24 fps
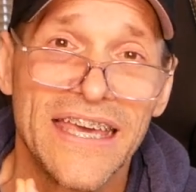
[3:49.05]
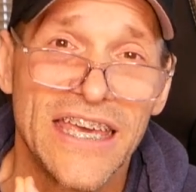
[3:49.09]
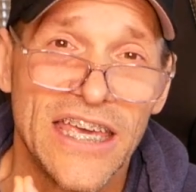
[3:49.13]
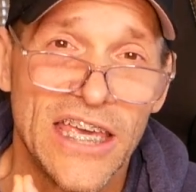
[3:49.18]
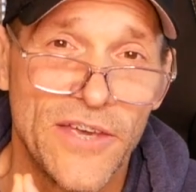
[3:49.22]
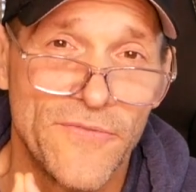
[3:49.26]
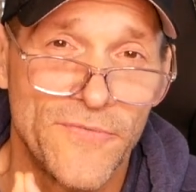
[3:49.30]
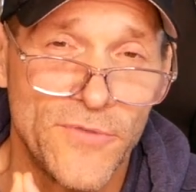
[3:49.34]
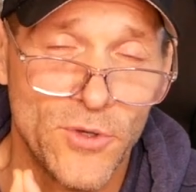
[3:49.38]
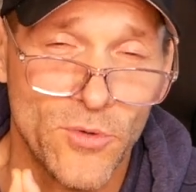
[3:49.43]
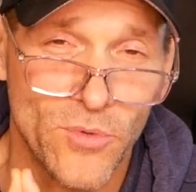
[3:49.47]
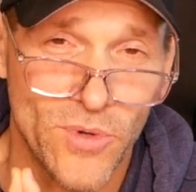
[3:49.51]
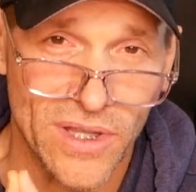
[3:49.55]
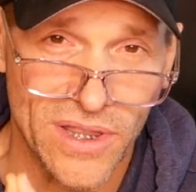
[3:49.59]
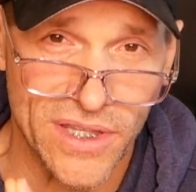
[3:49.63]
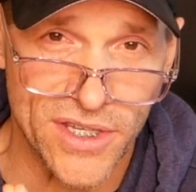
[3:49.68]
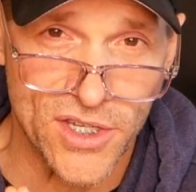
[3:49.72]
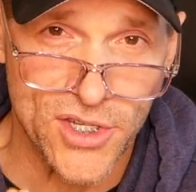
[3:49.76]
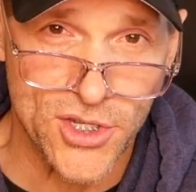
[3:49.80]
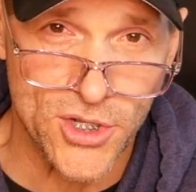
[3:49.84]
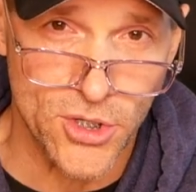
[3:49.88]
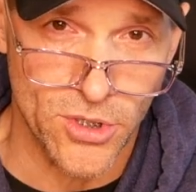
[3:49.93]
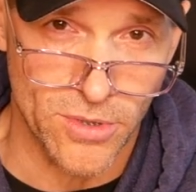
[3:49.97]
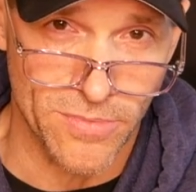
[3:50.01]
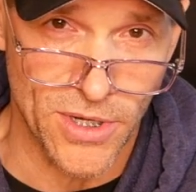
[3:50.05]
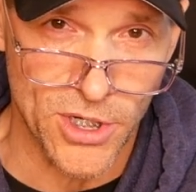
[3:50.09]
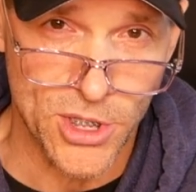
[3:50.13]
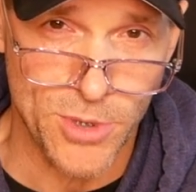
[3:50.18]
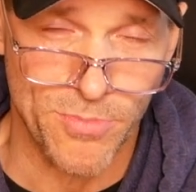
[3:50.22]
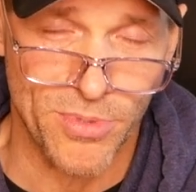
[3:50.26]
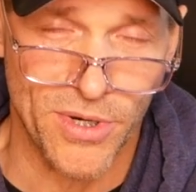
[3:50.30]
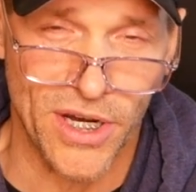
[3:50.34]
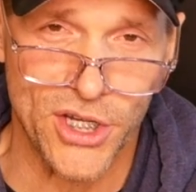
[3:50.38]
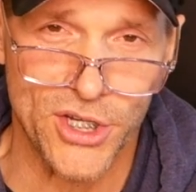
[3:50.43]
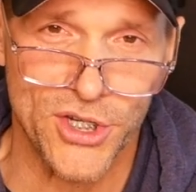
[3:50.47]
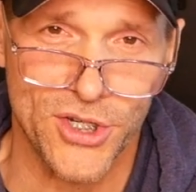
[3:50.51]
If you release too much
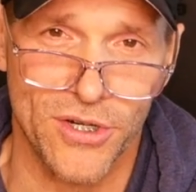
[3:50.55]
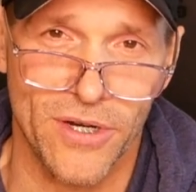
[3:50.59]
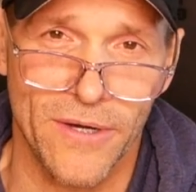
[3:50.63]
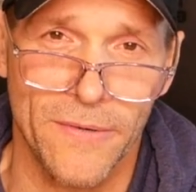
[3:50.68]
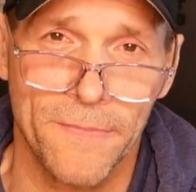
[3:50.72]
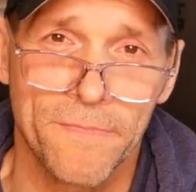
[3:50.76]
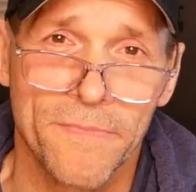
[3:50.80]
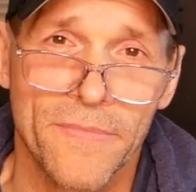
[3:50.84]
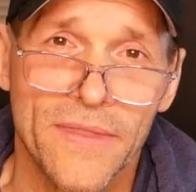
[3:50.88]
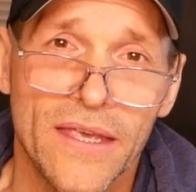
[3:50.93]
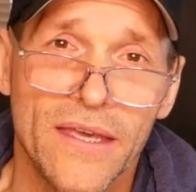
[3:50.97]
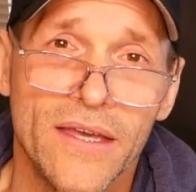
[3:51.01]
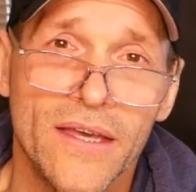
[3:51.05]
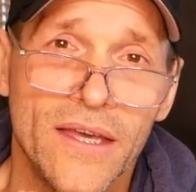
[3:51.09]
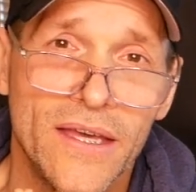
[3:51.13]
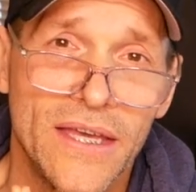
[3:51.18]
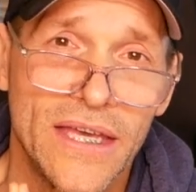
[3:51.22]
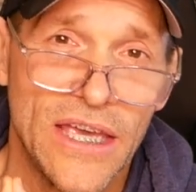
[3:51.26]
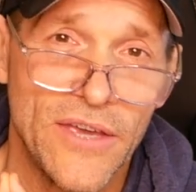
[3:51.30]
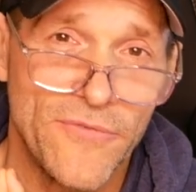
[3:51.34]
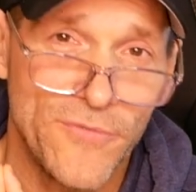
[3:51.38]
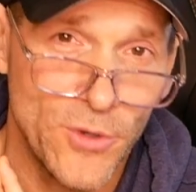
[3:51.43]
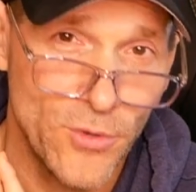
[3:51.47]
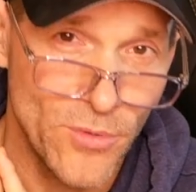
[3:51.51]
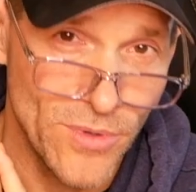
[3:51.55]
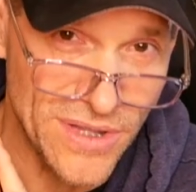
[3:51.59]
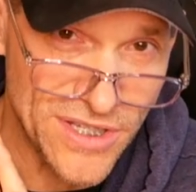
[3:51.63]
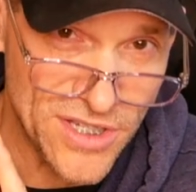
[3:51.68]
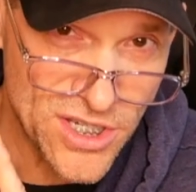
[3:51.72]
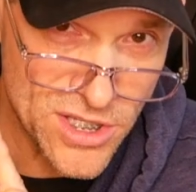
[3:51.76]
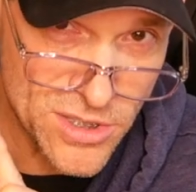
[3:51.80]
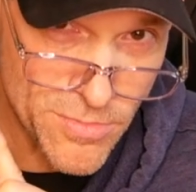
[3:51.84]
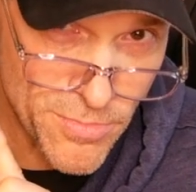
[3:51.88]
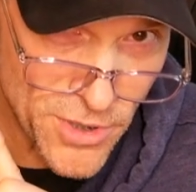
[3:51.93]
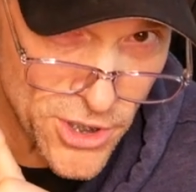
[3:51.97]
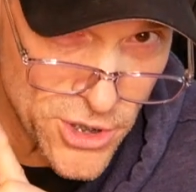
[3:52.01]
pressure, if you
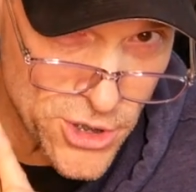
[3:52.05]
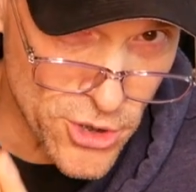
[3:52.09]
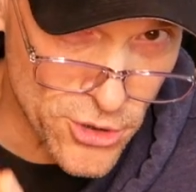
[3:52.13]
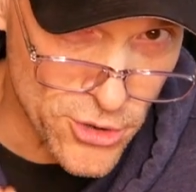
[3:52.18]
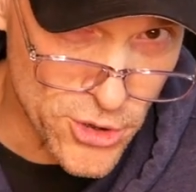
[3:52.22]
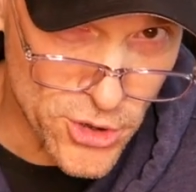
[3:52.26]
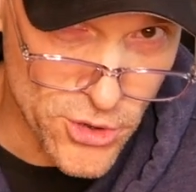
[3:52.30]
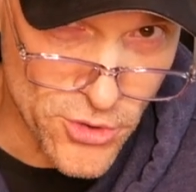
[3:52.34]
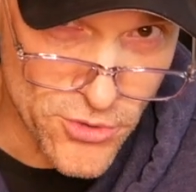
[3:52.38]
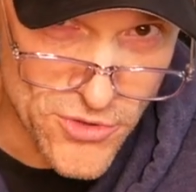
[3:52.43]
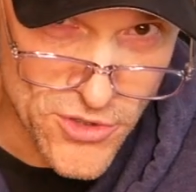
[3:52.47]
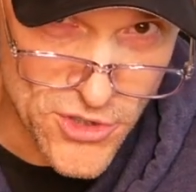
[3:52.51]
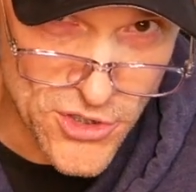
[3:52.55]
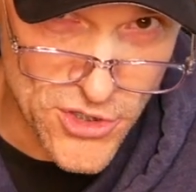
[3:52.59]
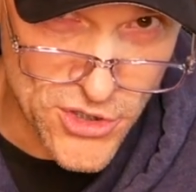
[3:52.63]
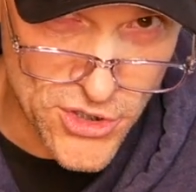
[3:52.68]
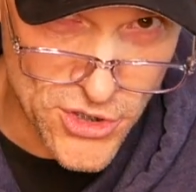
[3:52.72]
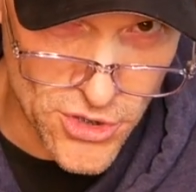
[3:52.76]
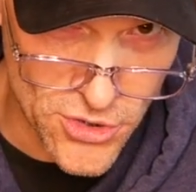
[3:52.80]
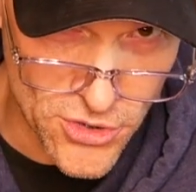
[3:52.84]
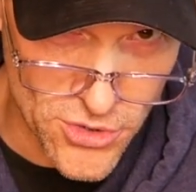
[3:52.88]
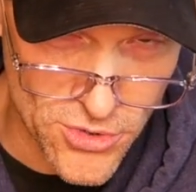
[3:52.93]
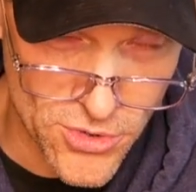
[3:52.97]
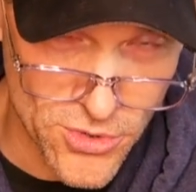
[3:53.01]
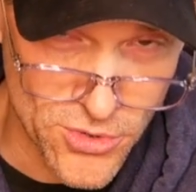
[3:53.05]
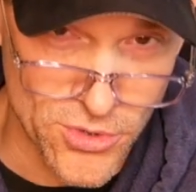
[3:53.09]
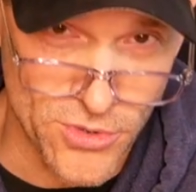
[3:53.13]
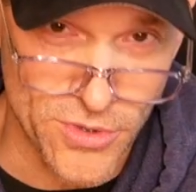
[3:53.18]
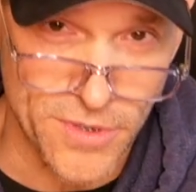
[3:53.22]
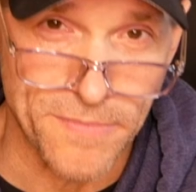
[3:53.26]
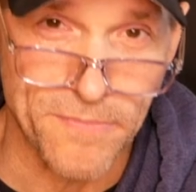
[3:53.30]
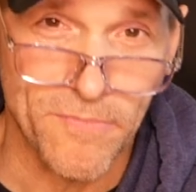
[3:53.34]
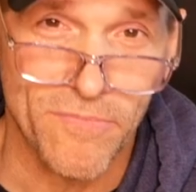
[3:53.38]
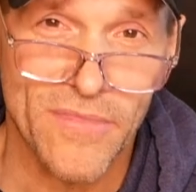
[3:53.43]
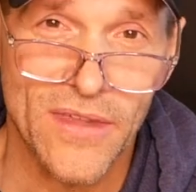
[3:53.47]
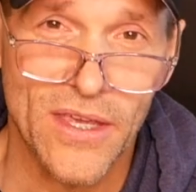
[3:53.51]
release the pressure too
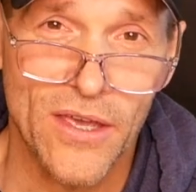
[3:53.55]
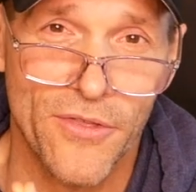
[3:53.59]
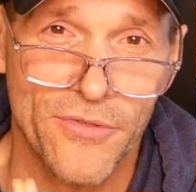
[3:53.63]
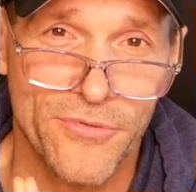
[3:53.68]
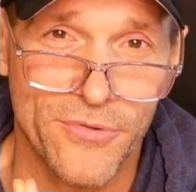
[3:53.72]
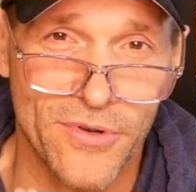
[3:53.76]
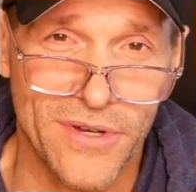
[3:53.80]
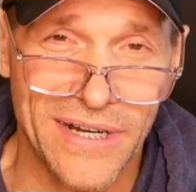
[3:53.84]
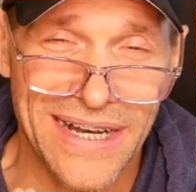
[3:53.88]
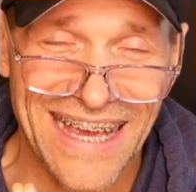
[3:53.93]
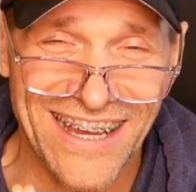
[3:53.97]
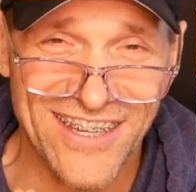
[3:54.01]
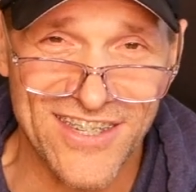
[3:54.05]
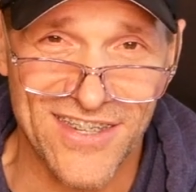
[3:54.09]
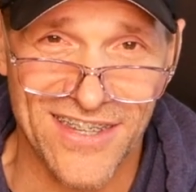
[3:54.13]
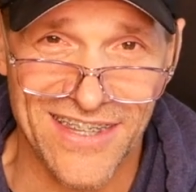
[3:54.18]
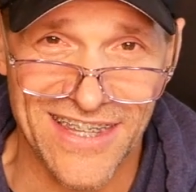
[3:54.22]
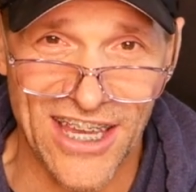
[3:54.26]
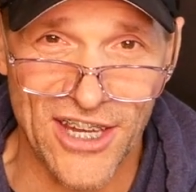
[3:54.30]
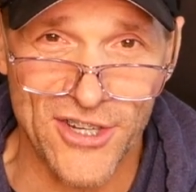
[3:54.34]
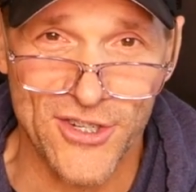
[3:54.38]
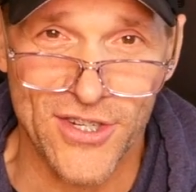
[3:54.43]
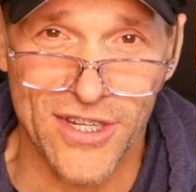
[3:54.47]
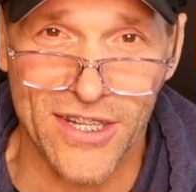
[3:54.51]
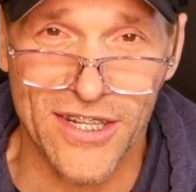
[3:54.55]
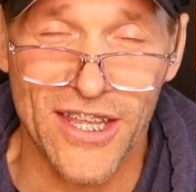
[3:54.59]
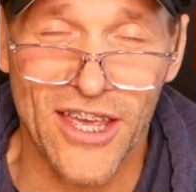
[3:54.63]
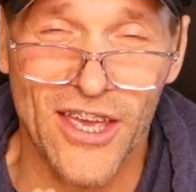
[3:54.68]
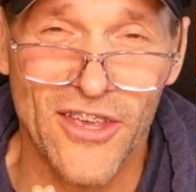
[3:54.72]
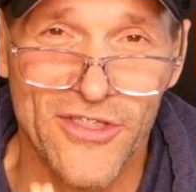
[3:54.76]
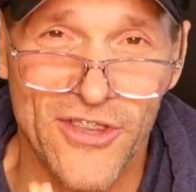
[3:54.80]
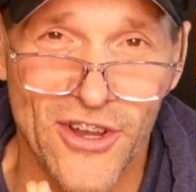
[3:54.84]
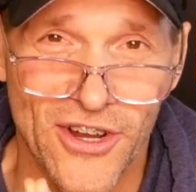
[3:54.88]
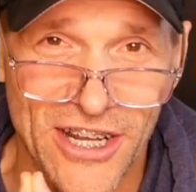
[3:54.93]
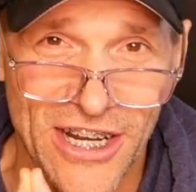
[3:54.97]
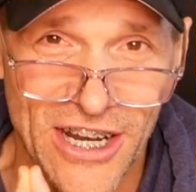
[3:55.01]
soon through an exhalation,
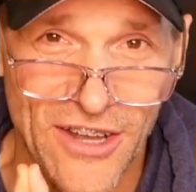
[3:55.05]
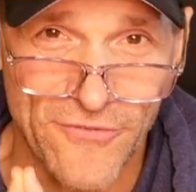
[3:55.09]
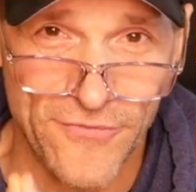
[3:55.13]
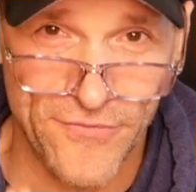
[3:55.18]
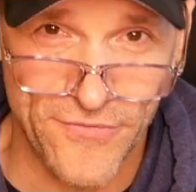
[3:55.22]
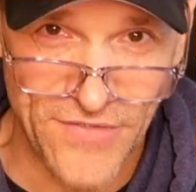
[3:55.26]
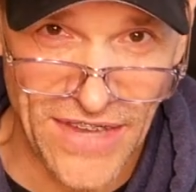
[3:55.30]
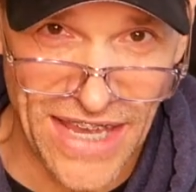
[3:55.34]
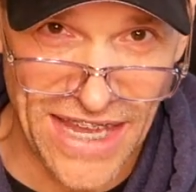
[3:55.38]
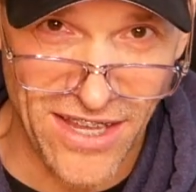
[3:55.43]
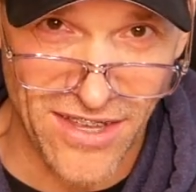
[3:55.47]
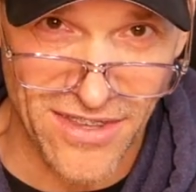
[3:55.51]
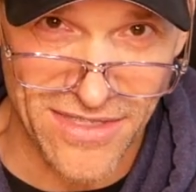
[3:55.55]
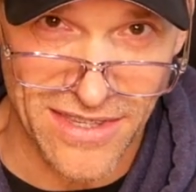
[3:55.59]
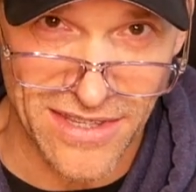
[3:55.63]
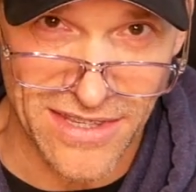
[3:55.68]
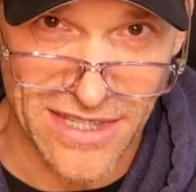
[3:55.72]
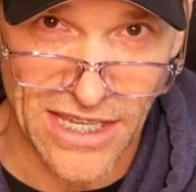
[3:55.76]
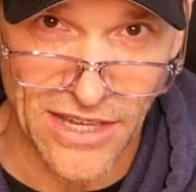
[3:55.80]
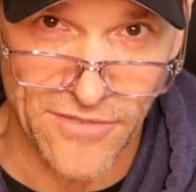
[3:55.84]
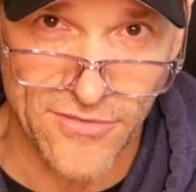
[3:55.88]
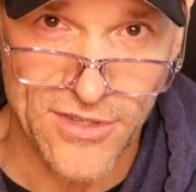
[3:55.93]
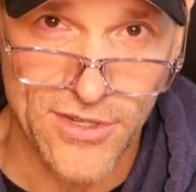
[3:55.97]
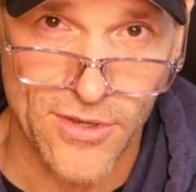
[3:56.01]
they're gonna fail the lift.